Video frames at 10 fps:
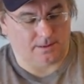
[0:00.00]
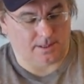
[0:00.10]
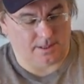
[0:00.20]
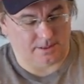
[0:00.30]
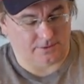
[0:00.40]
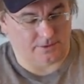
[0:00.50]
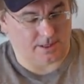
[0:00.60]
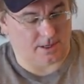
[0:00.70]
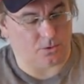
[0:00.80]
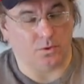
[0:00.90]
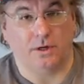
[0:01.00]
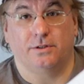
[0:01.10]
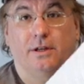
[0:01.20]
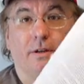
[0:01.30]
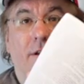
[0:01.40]
And it's, uh, oh,
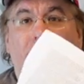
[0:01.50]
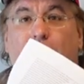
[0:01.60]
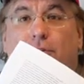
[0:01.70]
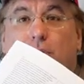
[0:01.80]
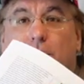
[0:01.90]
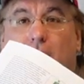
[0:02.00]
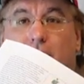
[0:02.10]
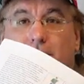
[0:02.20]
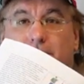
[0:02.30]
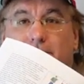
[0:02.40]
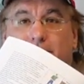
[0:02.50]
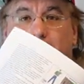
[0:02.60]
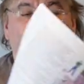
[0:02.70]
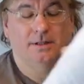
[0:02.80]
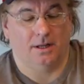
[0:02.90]
it's in full color.
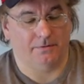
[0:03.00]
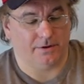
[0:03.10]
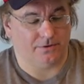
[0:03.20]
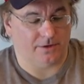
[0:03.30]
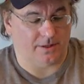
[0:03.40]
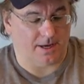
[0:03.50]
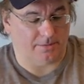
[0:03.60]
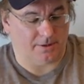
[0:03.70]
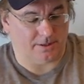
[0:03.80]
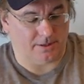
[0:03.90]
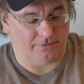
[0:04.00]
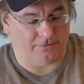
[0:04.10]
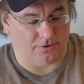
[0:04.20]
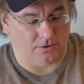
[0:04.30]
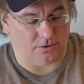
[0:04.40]
I don't know if you can see that, but it's in
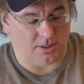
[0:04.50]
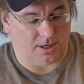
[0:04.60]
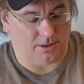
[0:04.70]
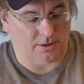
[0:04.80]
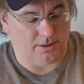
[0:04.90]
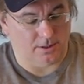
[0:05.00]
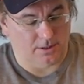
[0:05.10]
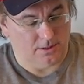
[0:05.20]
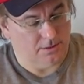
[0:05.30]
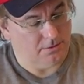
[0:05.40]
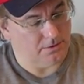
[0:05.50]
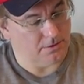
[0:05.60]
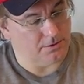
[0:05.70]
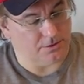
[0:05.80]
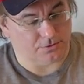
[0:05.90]
full color.
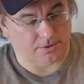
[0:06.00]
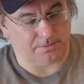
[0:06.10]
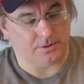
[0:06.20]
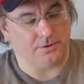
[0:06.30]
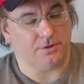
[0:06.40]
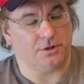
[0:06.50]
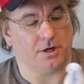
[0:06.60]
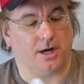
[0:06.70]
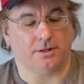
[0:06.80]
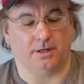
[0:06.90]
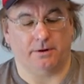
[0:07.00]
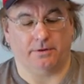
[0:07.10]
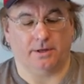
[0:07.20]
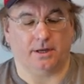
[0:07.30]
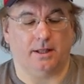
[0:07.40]
Little descriptions and charts and
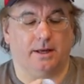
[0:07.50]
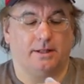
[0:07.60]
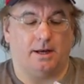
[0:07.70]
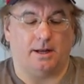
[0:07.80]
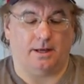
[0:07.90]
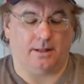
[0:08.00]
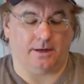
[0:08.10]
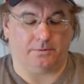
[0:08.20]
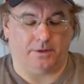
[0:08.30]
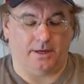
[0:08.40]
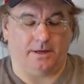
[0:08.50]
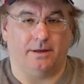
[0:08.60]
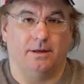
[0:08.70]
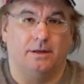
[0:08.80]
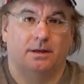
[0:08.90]
everything. I like that. I like when they
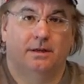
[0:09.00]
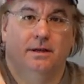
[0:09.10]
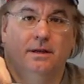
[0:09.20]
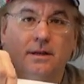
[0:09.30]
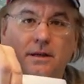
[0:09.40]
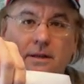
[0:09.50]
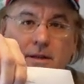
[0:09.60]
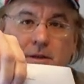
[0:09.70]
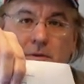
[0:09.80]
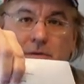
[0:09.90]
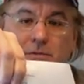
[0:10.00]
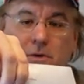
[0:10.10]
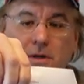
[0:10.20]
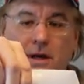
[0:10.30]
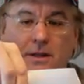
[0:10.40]
they do the
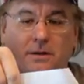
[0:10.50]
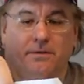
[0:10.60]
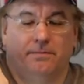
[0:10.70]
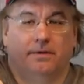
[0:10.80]
full color.